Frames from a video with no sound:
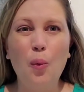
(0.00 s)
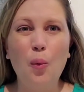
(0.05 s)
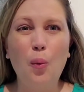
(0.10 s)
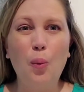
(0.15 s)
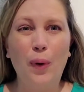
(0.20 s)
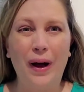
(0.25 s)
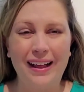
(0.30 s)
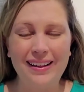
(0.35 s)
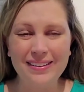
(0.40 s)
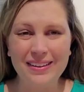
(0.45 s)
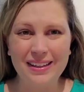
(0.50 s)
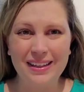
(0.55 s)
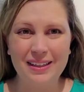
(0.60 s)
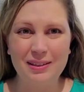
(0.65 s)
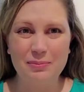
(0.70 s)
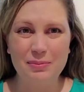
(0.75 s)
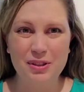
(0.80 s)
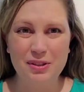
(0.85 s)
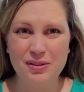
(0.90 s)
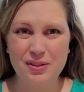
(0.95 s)

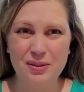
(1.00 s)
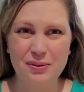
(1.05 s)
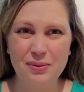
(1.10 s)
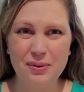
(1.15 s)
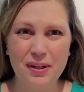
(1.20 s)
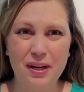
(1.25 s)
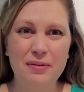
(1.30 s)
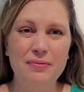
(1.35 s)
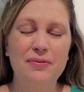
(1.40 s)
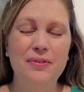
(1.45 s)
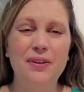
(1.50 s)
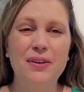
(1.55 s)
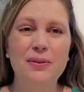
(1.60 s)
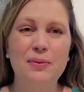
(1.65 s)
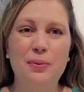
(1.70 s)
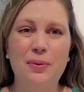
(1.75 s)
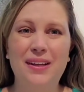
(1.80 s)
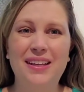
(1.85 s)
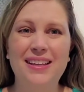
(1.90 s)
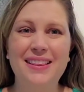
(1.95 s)
Welcome to Soap
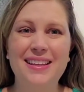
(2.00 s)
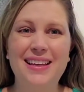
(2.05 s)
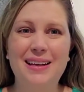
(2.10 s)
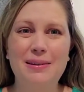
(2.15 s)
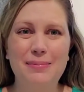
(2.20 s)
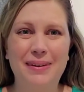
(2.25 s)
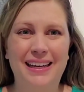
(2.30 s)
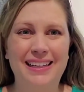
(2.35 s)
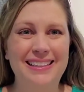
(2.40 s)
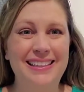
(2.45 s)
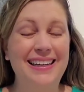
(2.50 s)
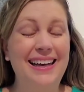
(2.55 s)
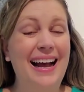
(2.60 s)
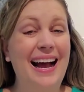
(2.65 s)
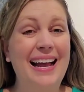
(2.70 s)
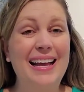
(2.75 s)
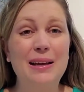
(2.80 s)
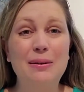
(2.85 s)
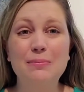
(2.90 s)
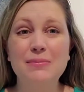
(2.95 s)
Comfort with Amanda.
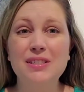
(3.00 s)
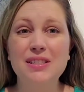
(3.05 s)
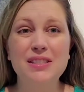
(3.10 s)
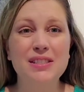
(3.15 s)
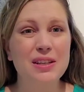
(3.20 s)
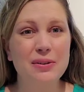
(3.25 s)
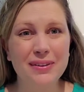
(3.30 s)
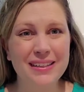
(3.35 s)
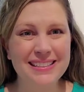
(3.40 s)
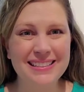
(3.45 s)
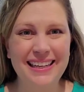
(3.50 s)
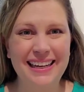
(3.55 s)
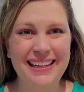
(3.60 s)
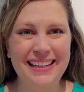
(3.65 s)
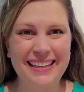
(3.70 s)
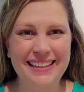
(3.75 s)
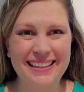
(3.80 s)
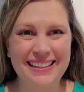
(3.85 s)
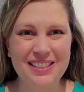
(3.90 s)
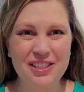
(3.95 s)
I am so
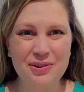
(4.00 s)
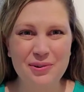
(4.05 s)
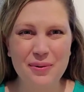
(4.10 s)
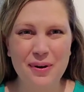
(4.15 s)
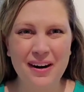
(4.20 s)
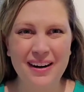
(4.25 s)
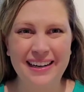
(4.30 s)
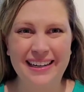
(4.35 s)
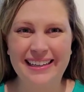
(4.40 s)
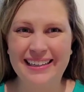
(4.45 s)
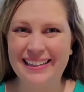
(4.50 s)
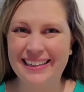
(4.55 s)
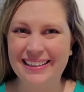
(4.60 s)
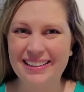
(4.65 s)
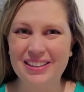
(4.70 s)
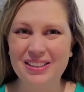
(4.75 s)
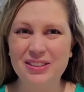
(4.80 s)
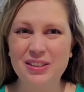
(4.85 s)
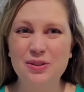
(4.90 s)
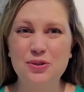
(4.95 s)
excited that you are
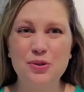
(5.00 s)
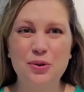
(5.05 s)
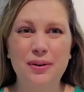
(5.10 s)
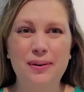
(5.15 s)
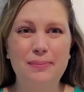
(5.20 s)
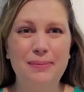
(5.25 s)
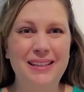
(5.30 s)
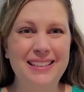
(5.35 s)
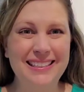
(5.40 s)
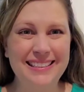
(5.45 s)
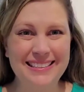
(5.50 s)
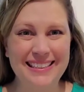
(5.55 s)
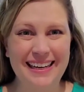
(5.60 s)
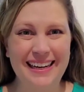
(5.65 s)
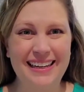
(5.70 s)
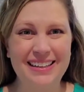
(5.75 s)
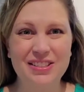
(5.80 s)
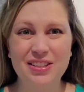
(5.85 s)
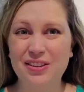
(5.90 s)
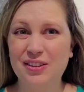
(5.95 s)
here to join me
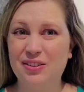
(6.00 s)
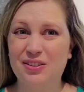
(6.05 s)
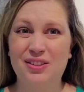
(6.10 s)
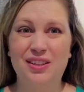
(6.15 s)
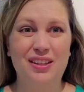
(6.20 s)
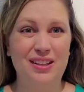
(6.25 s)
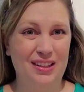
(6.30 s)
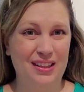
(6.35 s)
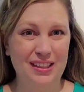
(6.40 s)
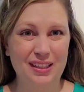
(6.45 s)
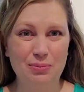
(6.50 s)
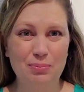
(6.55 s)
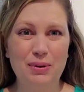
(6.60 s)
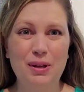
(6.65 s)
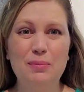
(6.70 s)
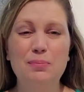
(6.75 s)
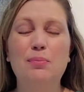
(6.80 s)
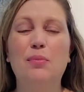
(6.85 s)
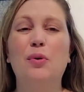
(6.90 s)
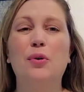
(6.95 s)
today to learn a little
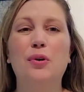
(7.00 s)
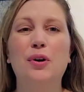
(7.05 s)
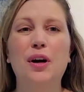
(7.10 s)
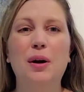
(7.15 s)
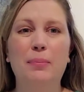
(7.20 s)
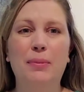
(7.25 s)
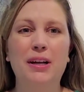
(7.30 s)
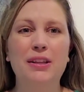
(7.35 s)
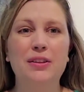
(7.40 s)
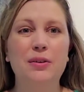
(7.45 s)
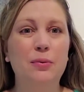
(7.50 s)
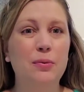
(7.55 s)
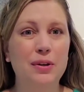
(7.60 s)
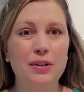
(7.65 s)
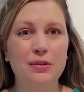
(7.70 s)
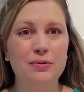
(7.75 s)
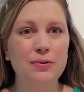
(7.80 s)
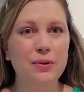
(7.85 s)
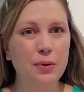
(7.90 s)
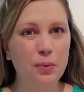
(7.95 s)
bit more about the
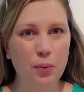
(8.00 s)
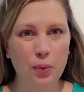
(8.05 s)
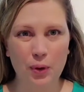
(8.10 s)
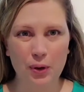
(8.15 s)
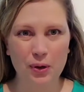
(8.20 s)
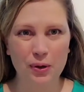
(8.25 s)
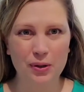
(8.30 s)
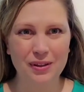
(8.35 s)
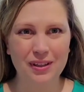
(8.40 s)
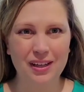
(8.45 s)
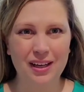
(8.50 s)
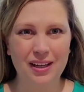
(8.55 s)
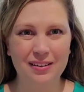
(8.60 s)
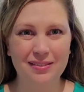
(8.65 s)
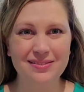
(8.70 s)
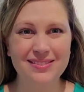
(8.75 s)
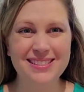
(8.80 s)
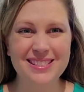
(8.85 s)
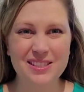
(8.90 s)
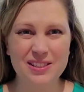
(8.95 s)
wonderful world
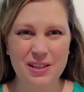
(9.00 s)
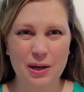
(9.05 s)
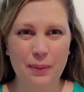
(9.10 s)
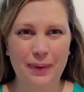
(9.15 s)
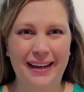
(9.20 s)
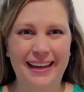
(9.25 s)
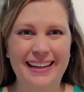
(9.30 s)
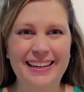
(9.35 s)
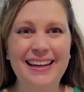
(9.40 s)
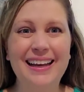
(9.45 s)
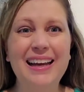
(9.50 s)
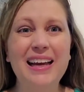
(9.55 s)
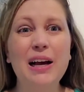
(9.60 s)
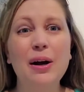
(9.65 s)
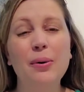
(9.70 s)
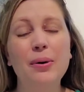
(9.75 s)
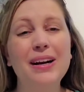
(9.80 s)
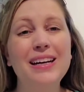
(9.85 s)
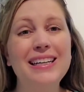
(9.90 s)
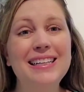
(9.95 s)
of sewing.
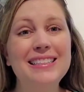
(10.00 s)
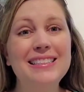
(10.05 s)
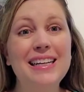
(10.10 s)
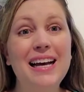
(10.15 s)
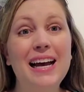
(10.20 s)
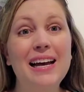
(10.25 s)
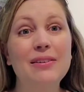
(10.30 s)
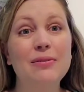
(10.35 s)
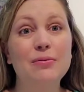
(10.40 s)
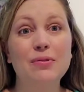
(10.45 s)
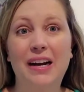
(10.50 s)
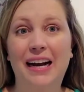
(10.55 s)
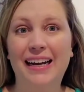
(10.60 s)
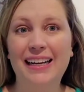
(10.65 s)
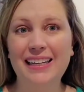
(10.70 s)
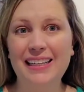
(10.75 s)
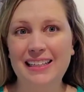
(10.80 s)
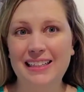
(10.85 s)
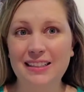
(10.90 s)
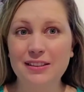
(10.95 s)
We're going to dive
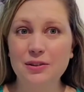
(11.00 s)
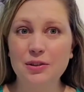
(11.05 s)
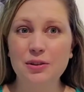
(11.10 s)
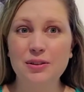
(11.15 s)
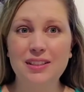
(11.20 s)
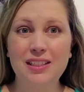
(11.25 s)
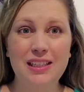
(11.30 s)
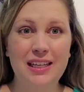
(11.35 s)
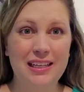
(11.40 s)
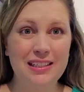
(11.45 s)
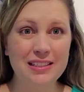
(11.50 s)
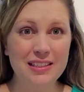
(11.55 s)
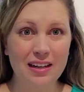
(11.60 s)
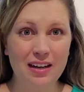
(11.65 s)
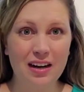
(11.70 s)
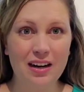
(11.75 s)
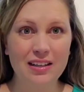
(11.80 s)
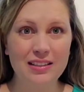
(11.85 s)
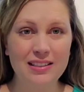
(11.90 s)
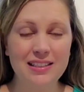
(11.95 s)
right into today's
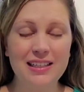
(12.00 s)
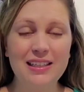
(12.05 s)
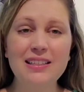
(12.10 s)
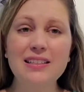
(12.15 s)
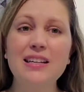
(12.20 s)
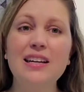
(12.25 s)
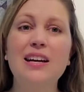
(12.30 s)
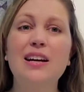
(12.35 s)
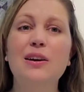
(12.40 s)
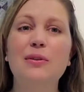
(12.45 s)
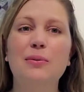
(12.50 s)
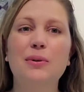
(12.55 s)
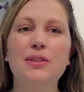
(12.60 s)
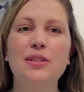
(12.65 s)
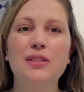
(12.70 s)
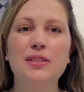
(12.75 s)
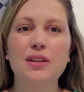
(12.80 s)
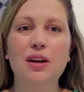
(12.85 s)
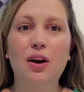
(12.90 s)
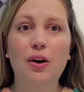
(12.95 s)
content, which
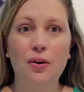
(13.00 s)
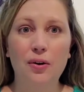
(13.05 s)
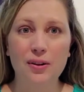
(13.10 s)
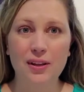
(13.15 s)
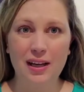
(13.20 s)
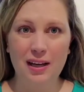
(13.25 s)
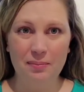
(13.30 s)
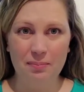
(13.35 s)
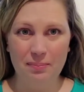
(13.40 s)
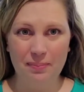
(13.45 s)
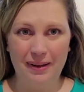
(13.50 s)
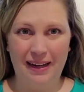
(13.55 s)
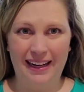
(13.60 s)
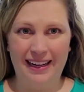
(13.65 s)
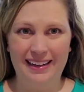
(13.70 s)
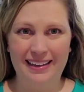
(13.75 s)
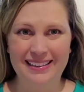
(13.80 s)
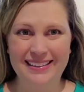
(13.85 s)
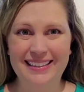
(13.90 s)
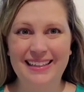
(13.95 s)
is all
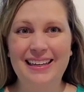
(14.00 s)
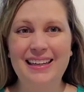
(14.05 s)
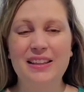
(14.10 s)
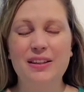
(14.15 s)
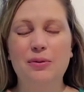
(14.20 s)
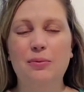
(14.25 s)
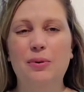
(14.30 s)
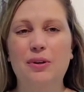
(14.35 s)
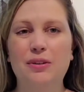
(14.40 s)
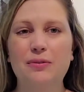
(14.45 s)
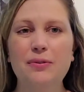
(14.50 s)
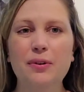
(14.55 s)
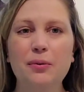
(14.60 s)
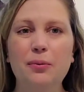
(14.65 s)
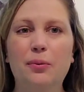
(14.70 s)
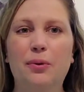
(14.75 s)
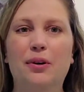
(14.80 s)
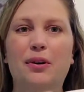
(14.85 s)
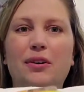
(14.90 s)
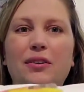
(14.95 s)
about the wonderful
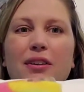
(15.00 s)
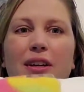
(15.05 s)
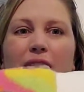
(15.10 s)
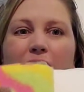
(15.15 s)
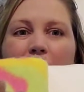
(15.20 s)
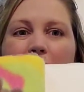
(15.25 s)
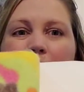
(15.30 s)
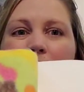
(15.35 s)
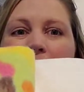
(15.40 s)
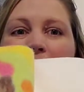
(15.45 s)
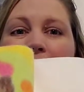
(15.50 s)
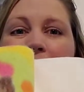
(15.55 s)
world of